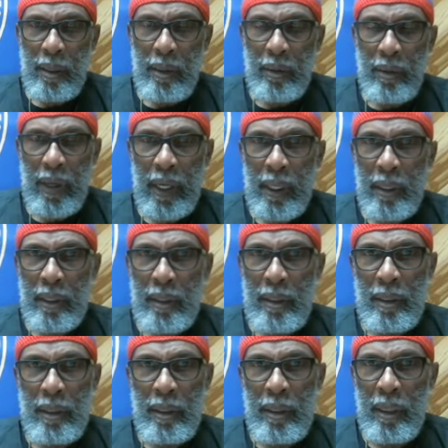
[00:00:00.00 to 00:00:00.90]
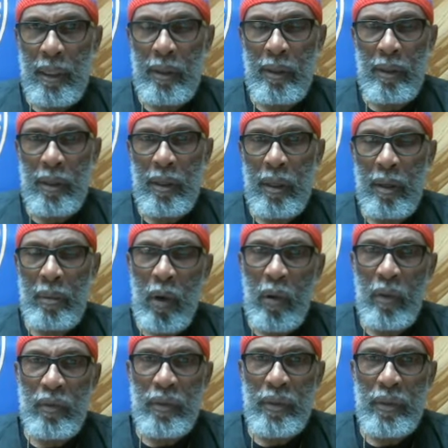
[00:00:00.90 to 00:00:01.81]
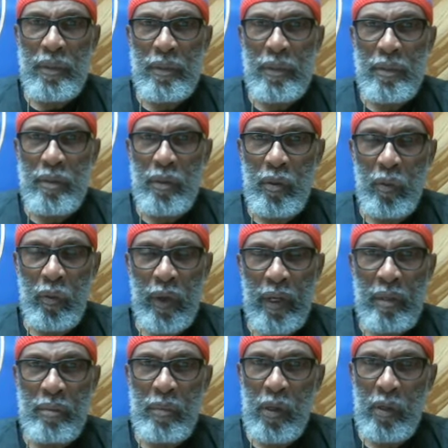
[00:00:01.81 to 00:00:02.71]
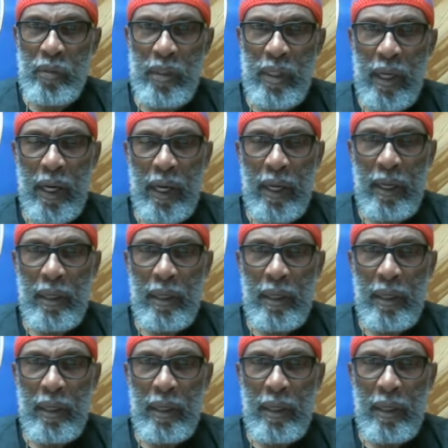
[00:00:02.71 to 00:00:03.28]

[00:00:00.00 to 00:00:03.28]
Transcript: Right? They're going to come over to the way of the Most High.